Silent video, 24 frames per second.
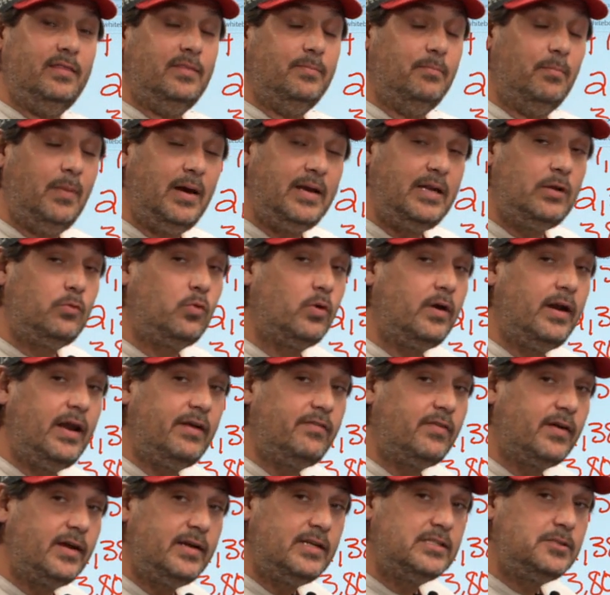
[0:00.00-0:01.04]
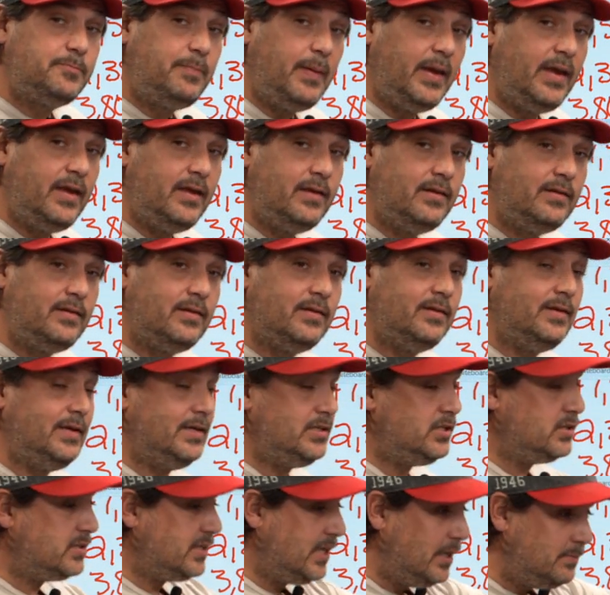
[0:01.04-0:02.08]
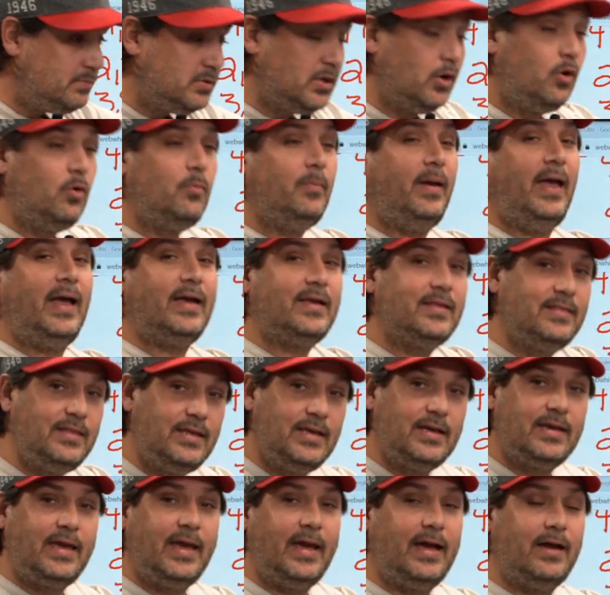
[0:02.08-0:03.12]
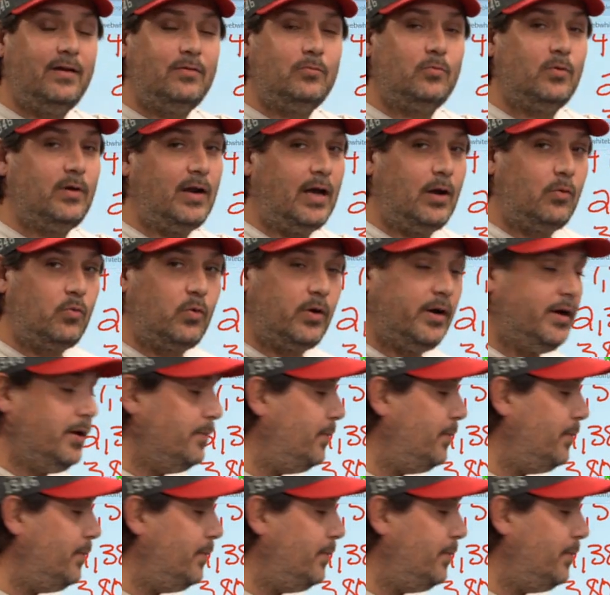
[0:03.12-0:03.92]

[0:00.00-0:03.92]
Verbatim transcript: money we're never going to spend. It just keeps going back in the account. We're not worried